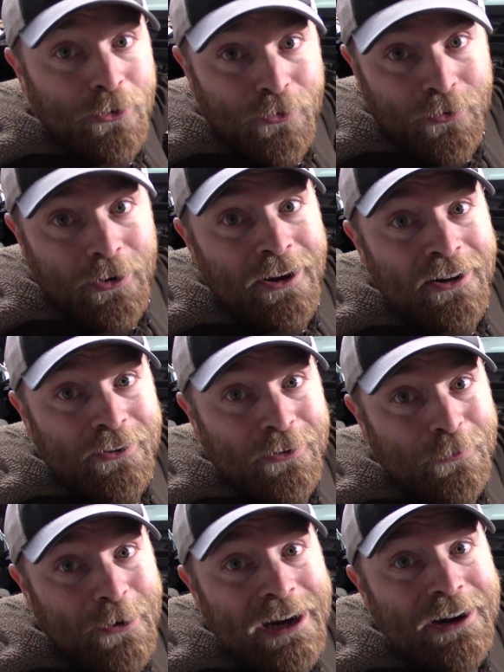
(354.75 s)
over
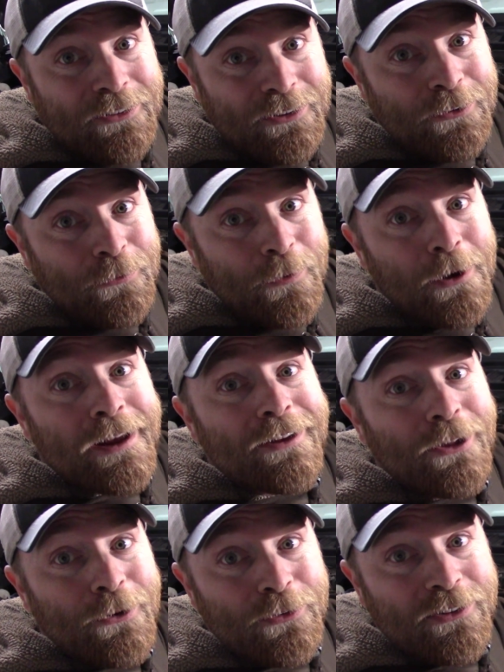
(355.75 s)
100 wires. It was probably
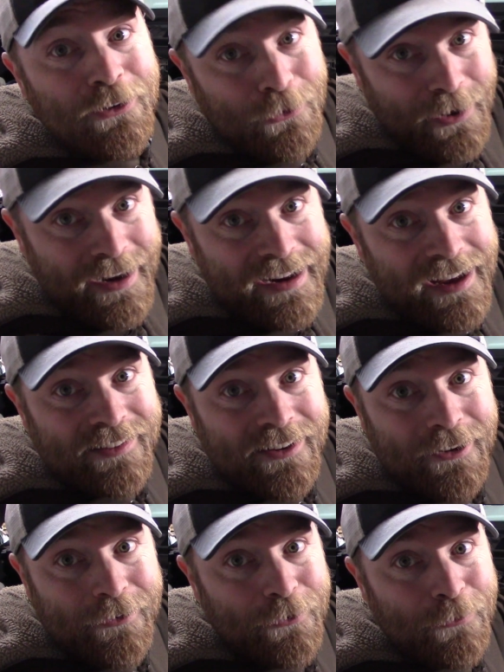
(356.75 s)
close to, I guess,
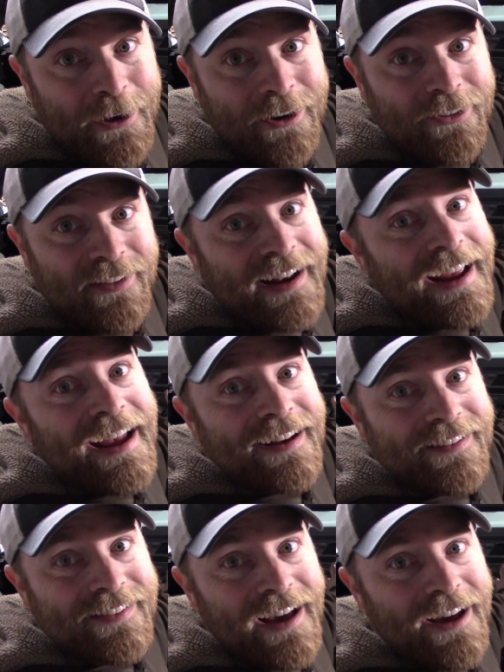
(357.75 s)
100 wires that I had
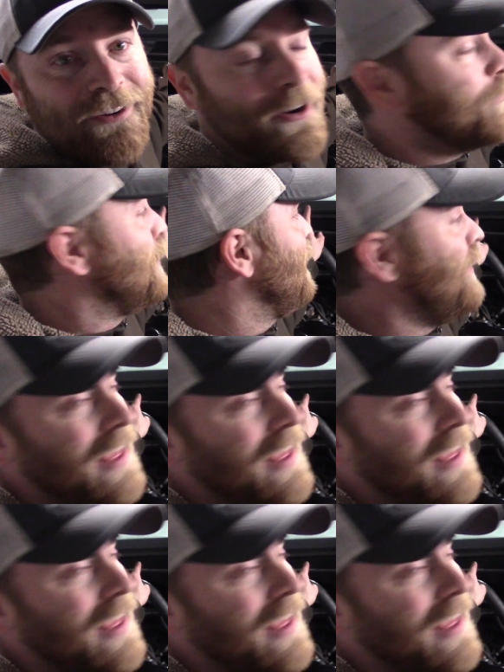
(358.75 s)
to solder up to get